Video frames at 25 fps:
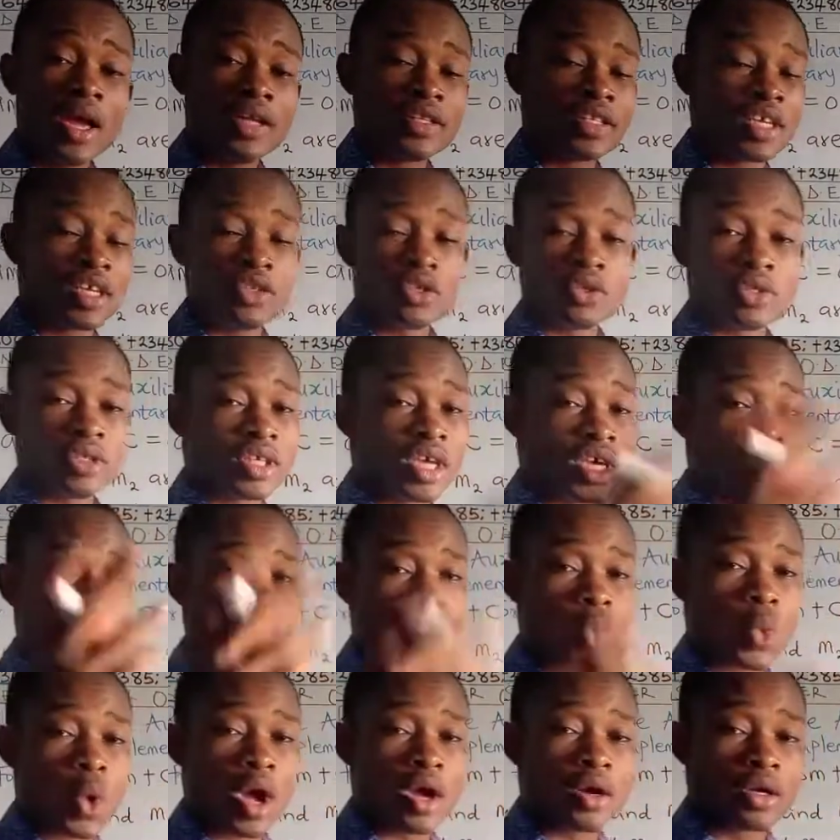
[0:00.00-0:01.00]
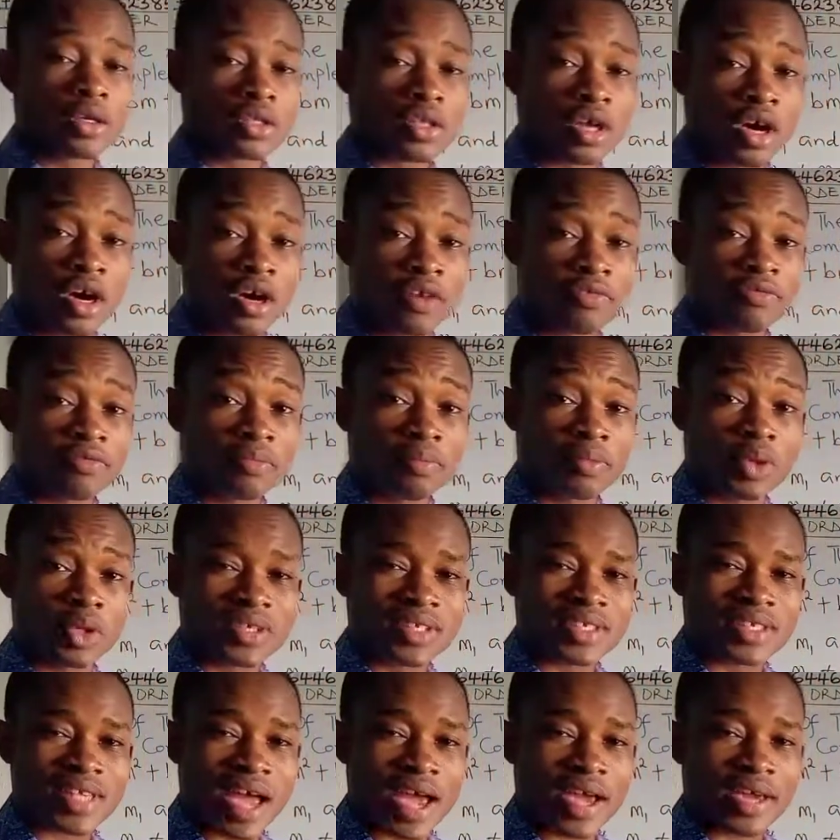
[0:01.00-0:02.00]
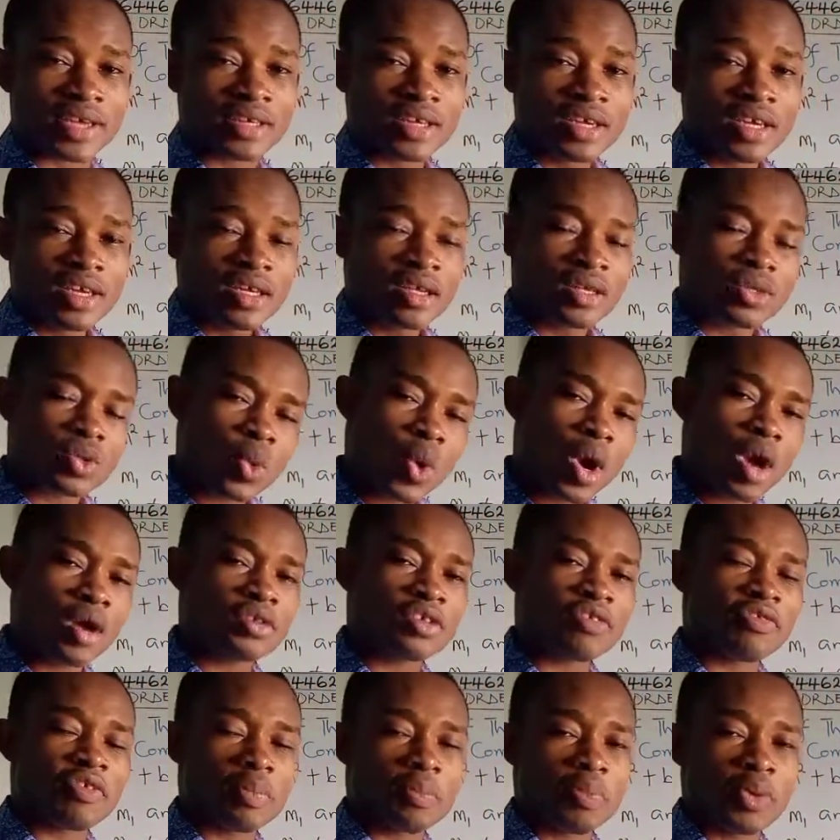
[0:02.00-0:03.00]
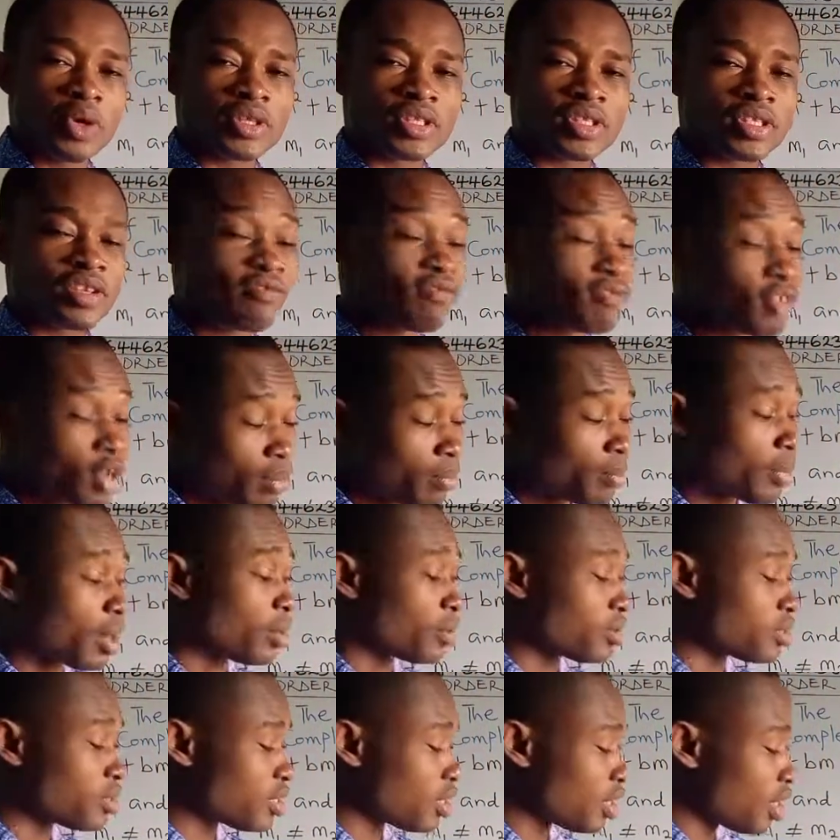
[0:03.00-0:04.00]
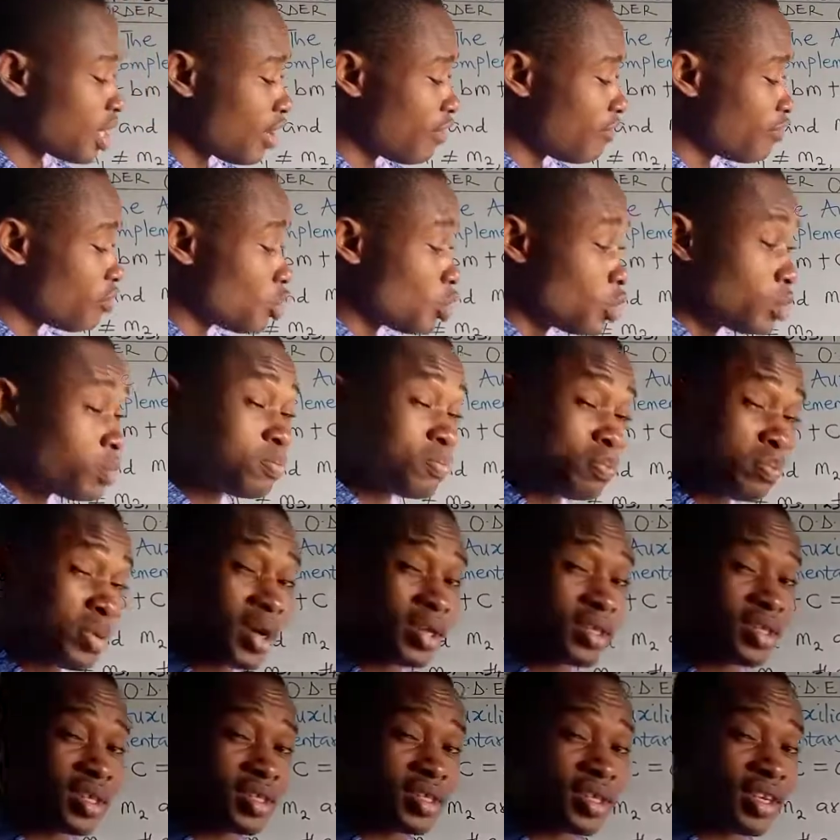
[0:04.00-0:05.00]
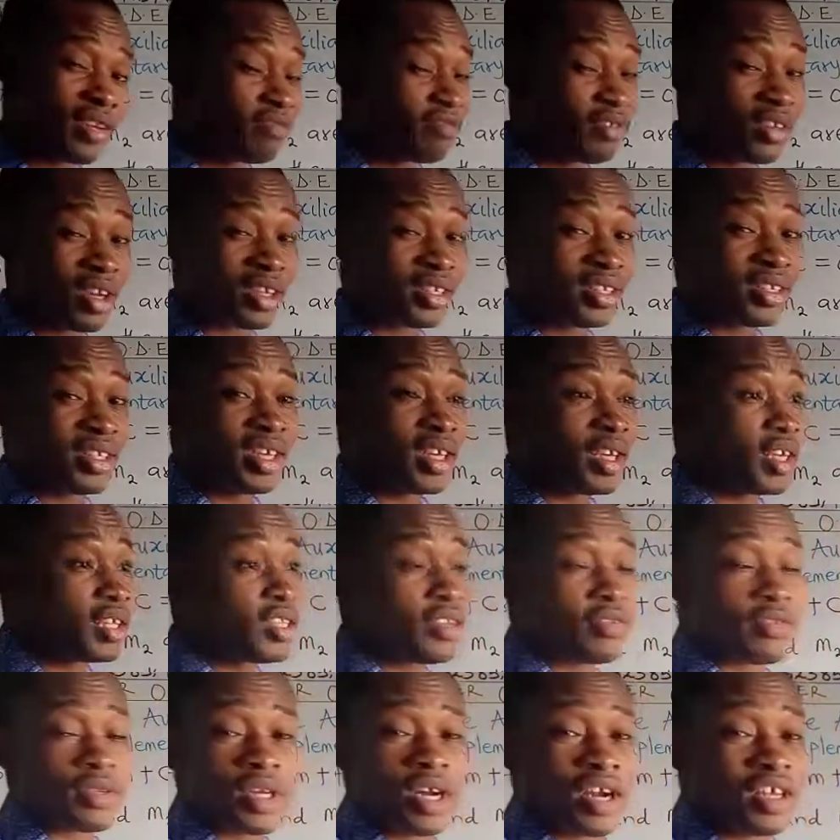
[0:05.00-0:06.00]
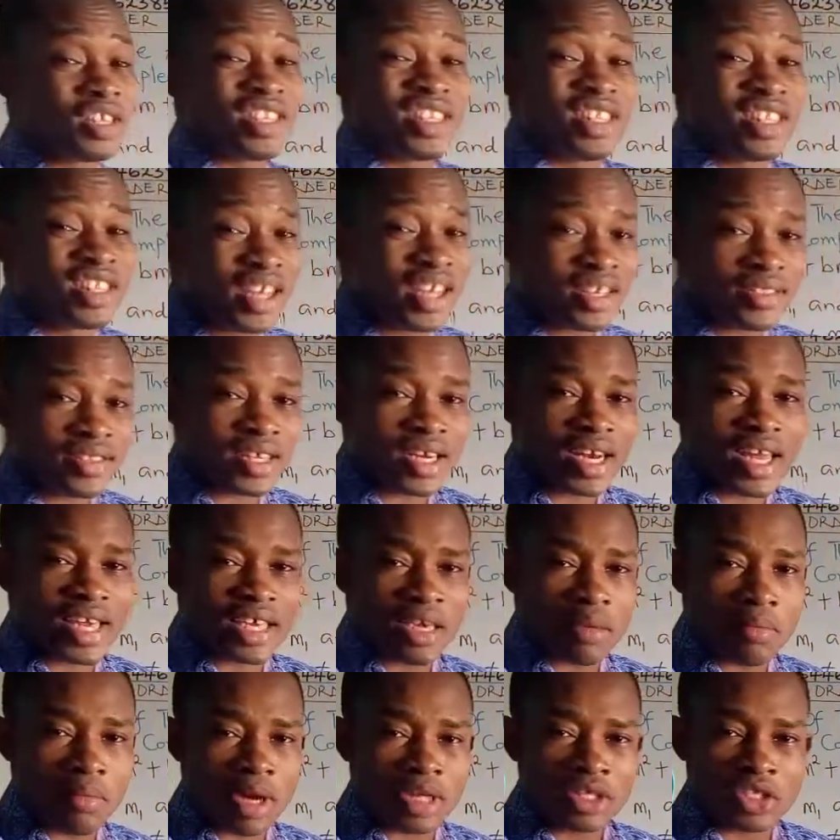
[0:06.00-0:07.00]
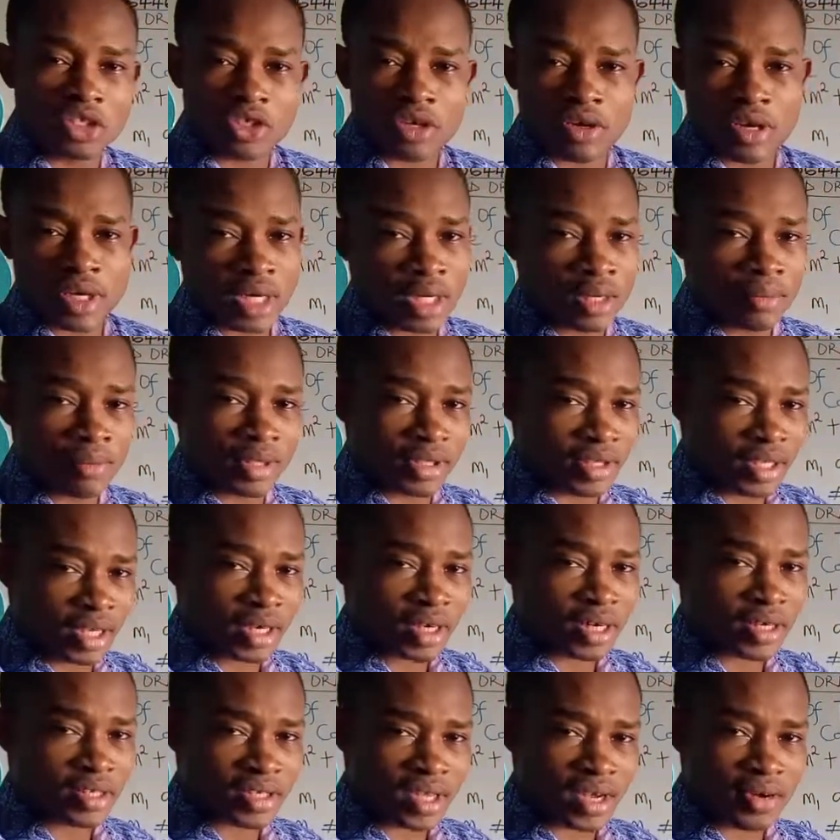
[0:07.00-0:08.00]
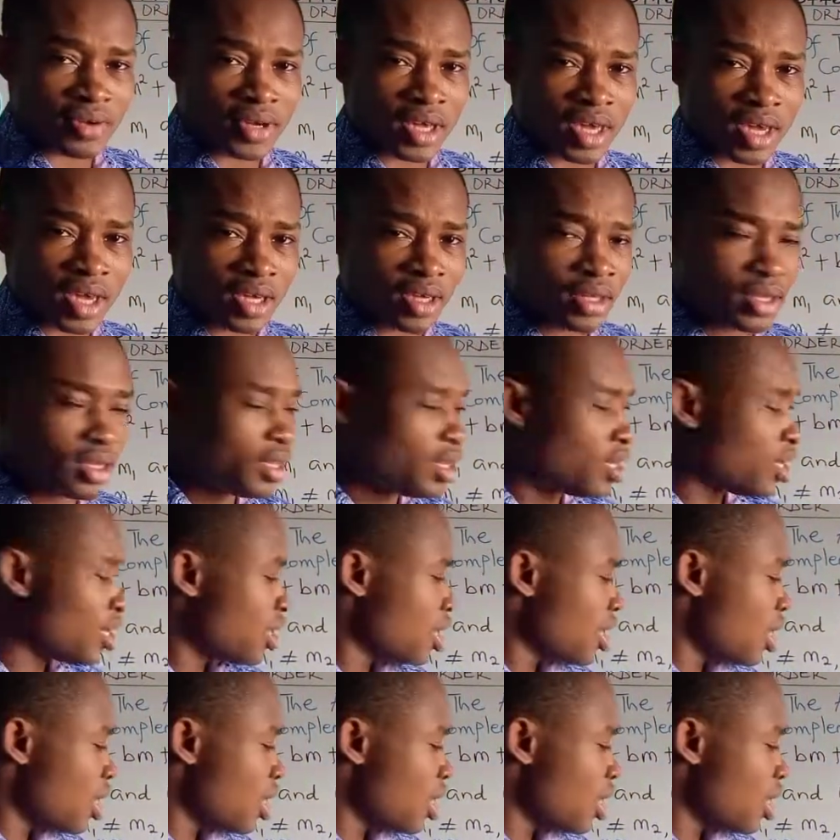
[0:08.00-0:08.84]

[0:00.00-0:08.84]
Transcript: And then you take square root of both sides. Square root of a positive number will still give you positive, not negative. So there's nothing like imaginary number there. Is that okay?